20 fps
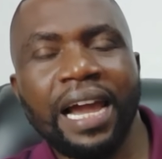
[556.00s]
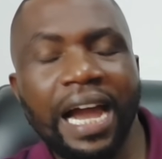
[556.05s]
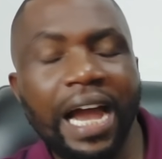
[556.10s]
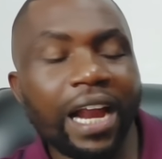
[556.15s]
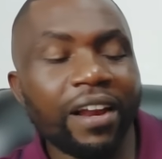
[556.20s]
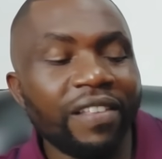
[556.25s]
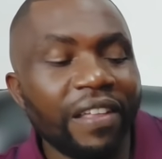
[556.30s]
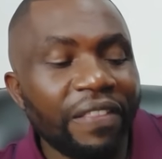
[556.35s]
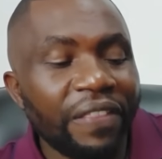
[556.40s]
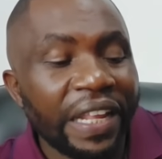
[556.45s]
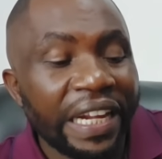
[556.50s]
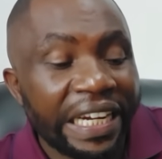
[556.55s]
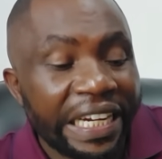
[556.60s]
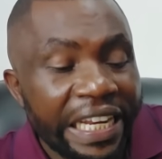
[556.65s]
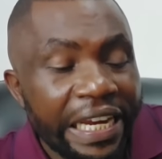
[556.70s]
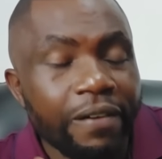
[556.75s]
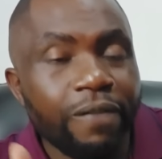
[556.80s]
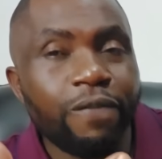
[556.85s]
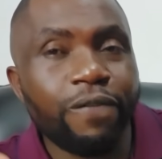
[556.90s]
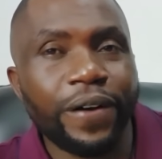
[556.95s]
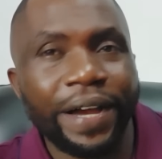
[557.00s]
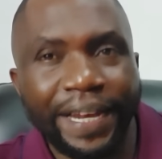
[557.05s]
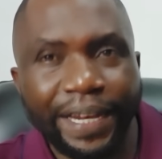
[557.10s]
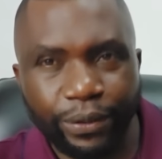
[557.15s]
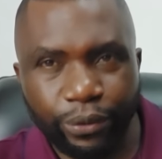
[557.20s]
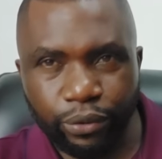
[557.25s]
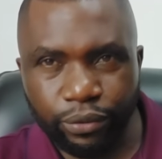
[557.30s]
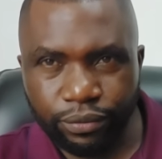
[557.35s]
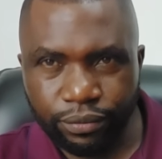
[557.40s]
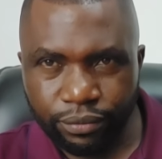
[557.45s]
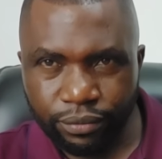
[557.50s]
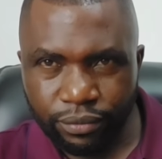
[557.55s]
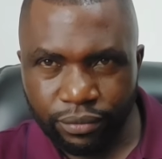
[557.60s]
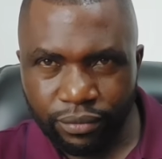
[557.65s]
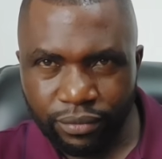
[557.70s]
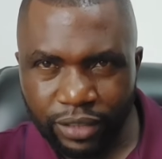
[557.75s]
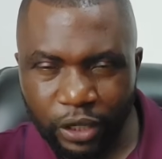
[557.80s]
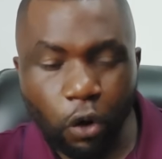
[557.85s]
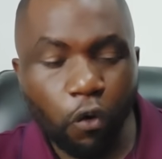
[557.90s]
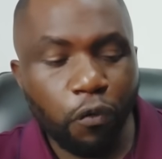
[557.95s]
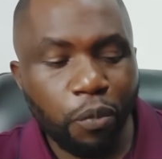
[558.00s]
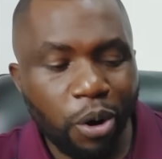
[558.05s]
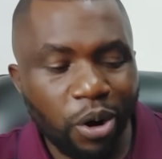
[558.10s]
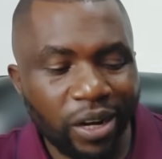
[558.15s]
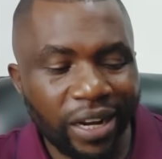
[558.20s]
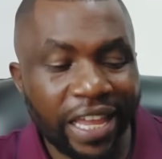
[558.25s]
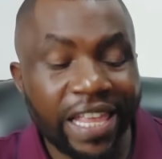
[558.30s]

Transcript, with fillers: And that the real value of Mount